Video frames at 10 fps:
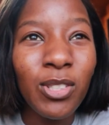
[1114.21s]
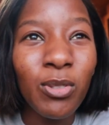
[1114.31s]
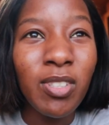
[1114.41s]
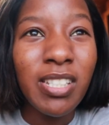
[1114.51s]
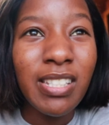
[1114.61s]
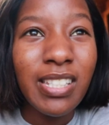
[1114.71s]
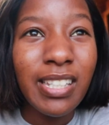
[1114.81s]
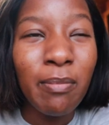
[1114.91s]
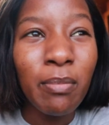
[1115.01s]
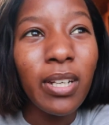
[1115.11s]
to this
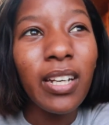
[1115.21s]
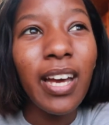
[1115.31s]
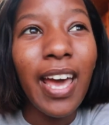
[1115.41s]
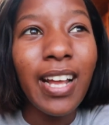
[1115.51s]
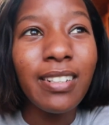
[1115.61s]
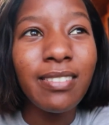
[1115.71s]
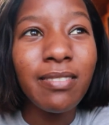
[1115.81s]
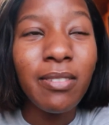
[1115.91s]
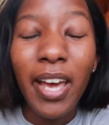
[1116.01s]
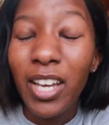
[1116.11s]
December and
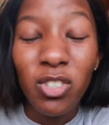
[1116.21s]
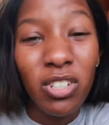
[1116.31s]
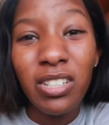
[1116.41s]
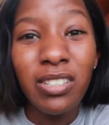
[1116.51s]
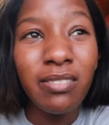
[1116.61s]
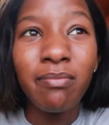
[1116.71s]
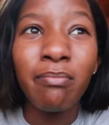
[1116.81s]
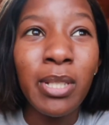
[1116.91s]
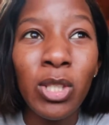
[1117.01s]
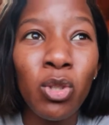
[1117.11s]
actually
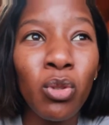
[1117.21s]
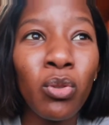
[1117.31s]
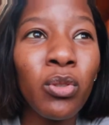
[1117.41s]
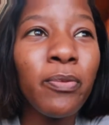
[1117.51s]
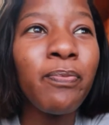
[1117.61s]
me too